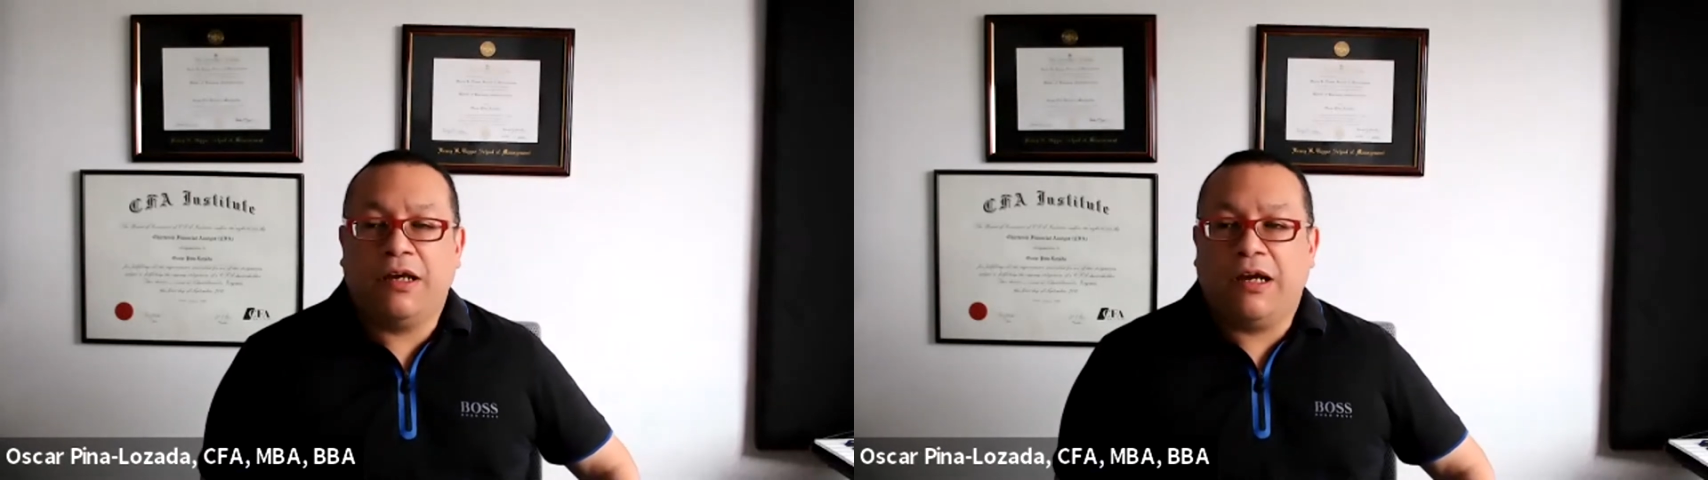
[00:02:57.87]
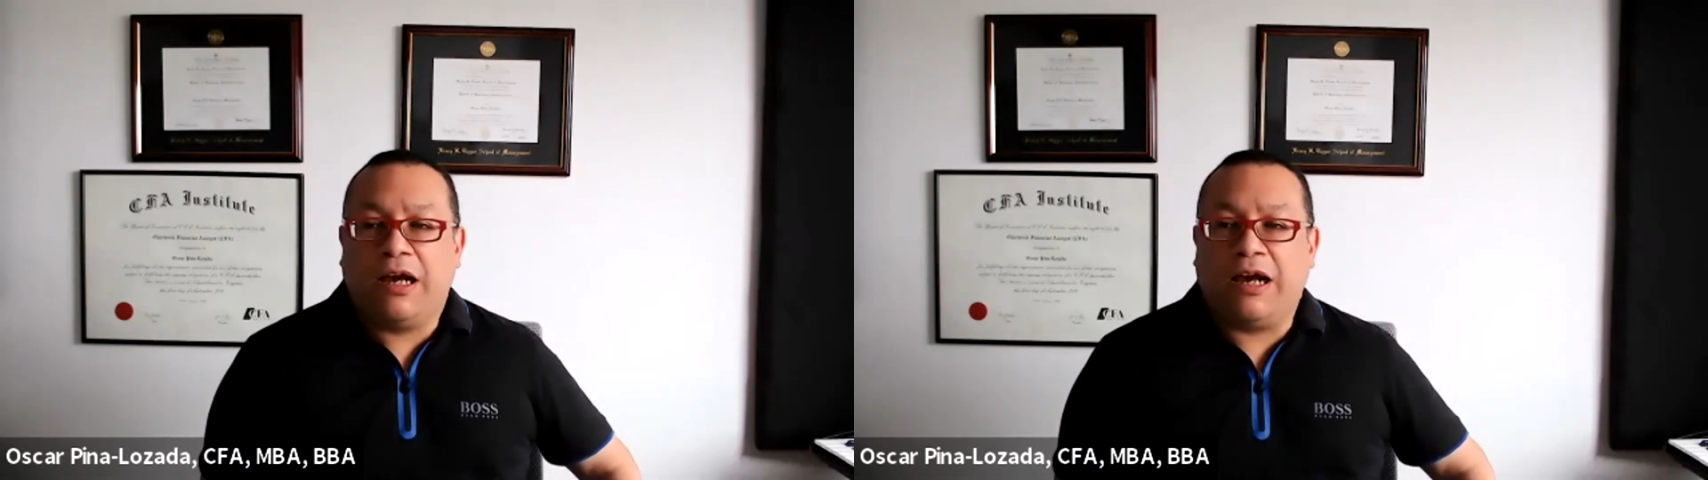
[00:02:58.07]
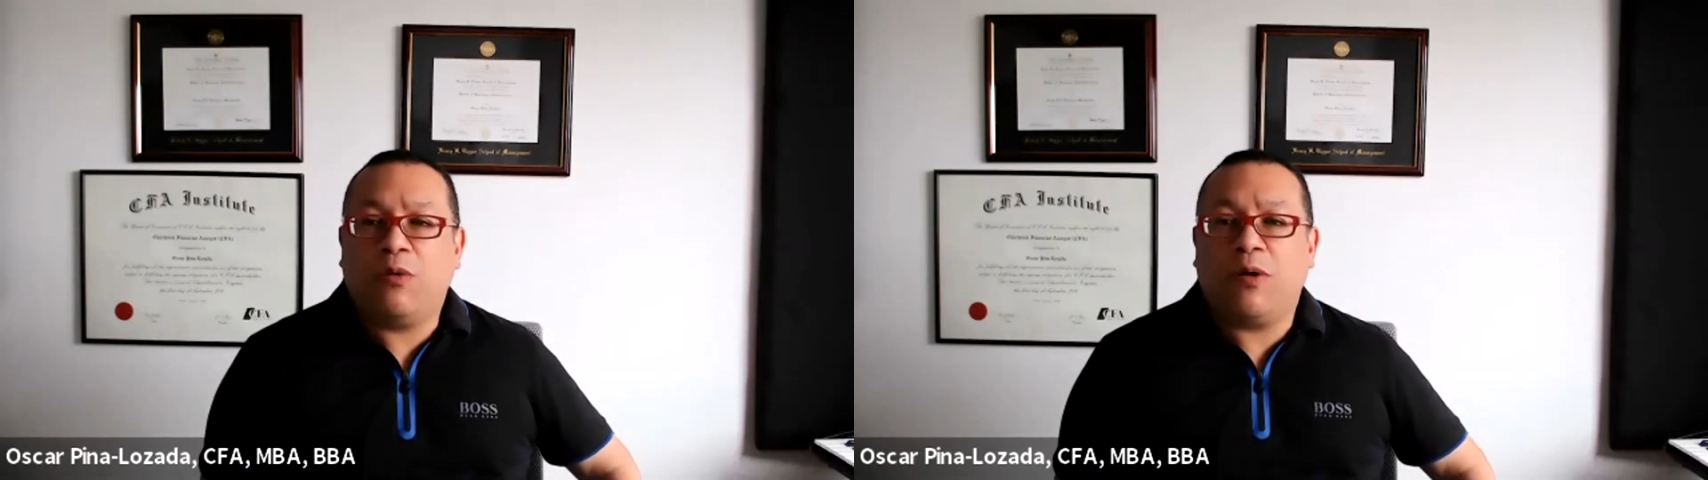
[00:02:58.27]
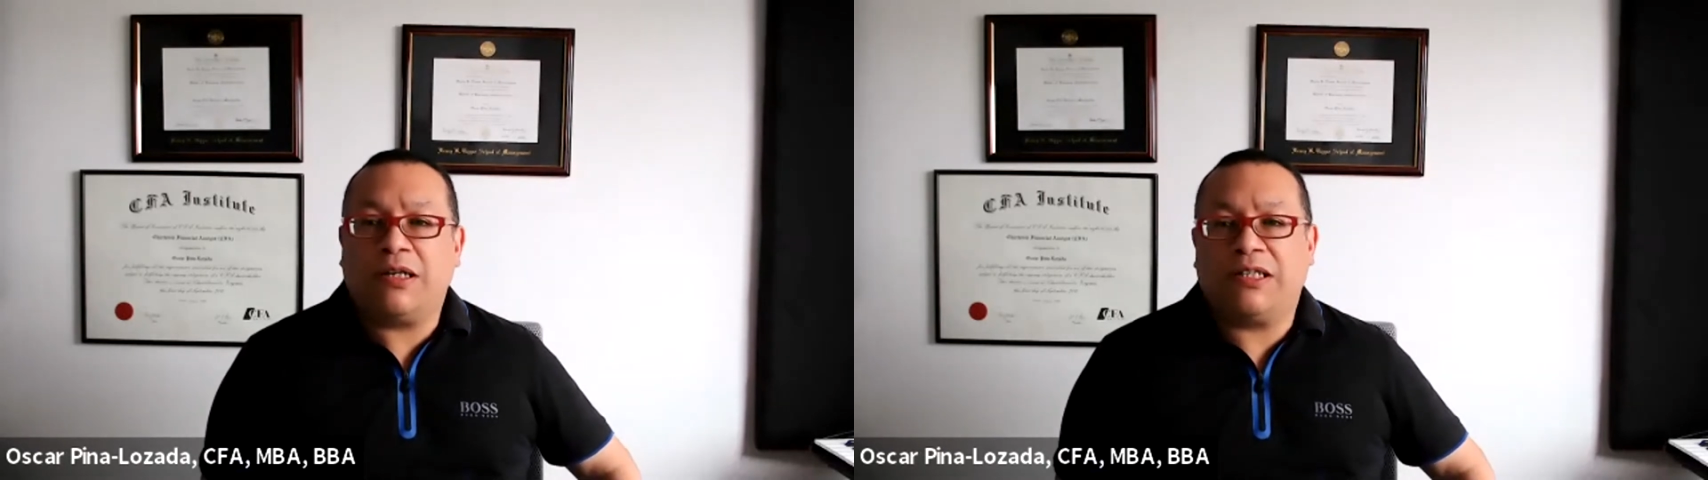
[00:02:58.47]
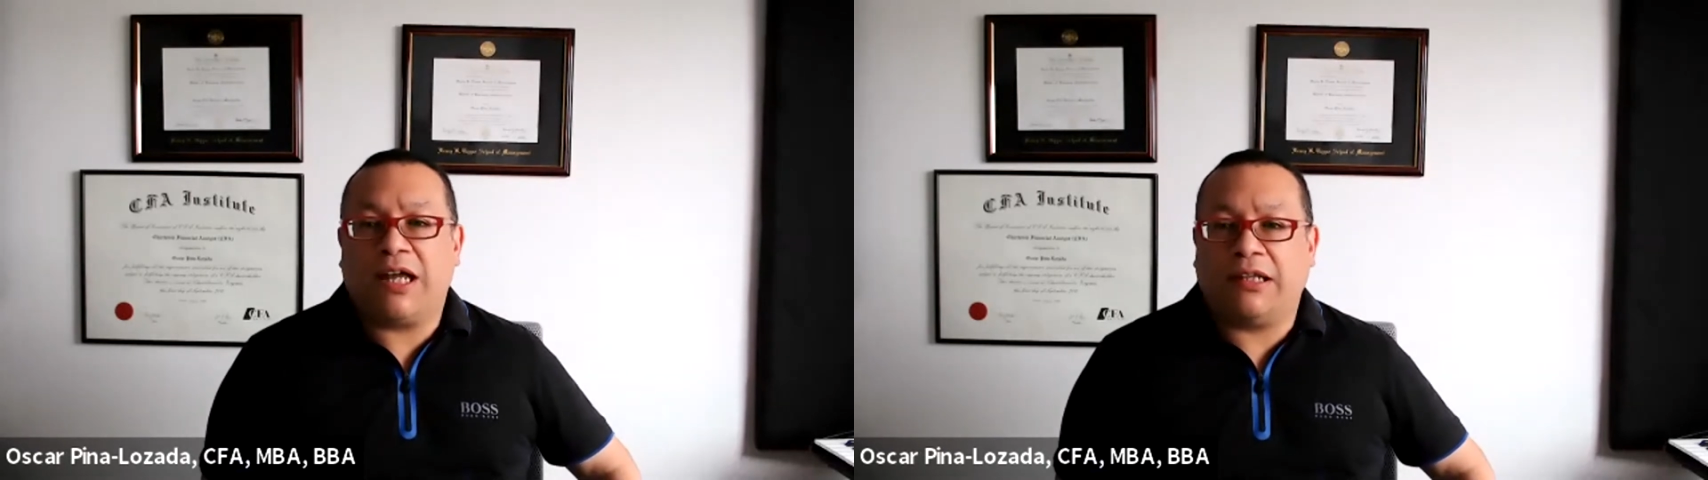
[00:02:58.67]
How
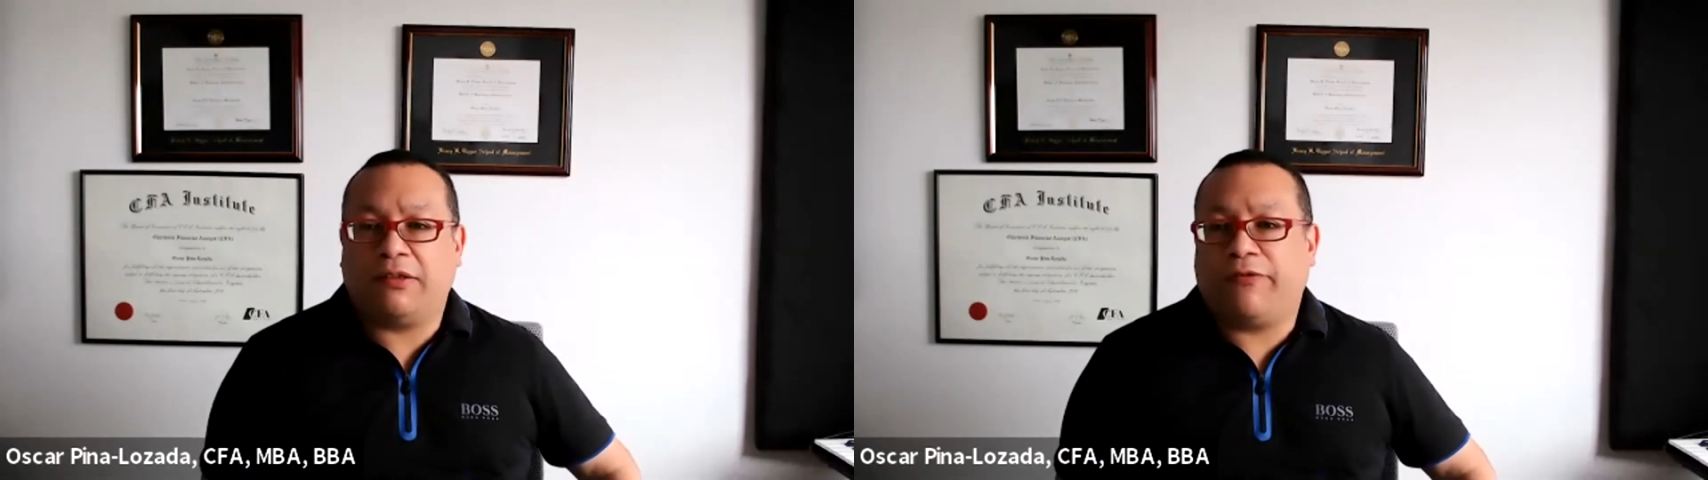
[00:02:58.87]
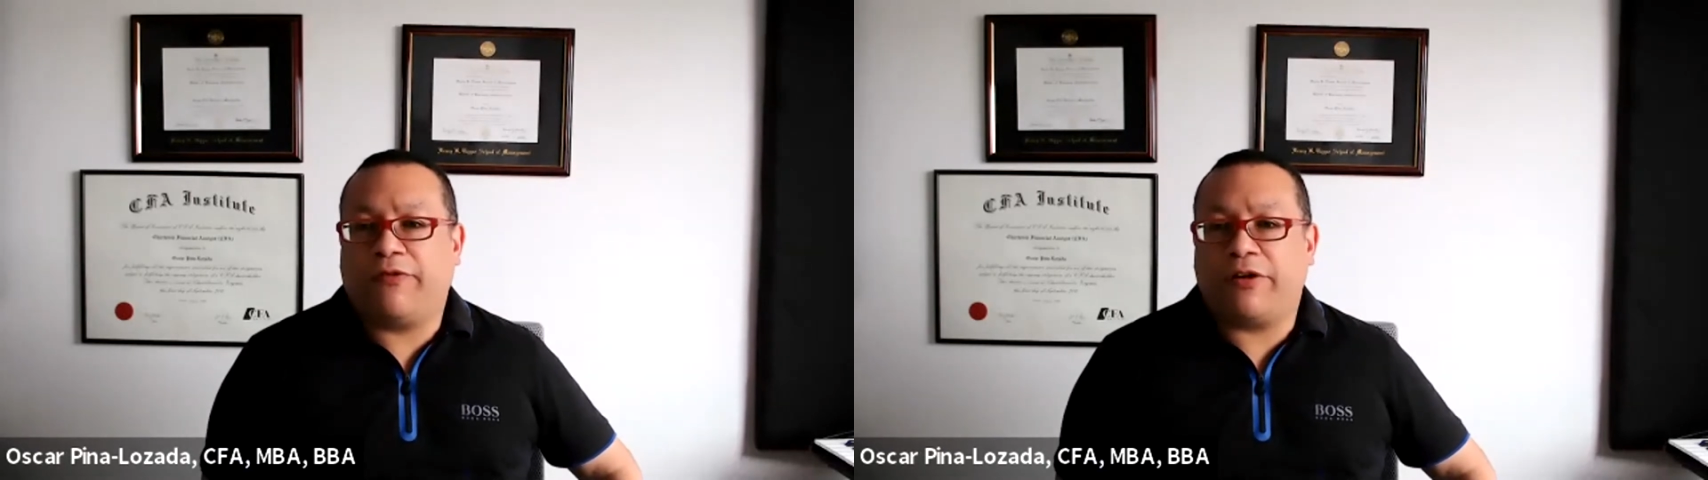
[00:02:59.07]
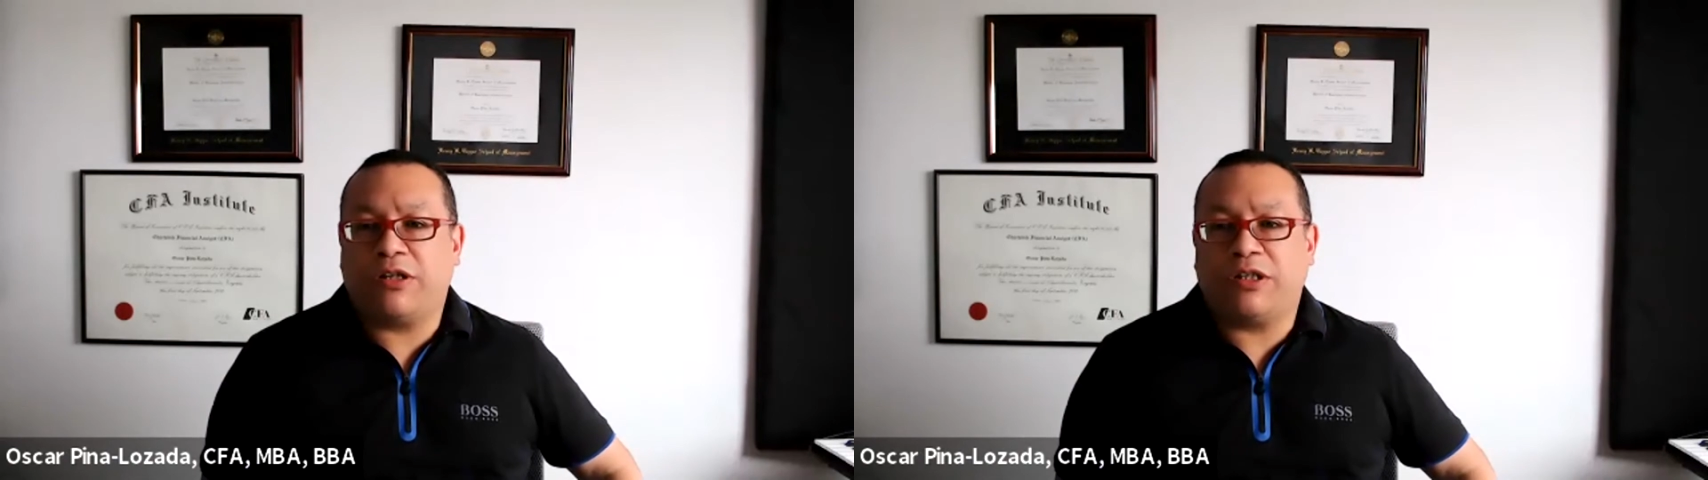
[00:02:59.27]
was that first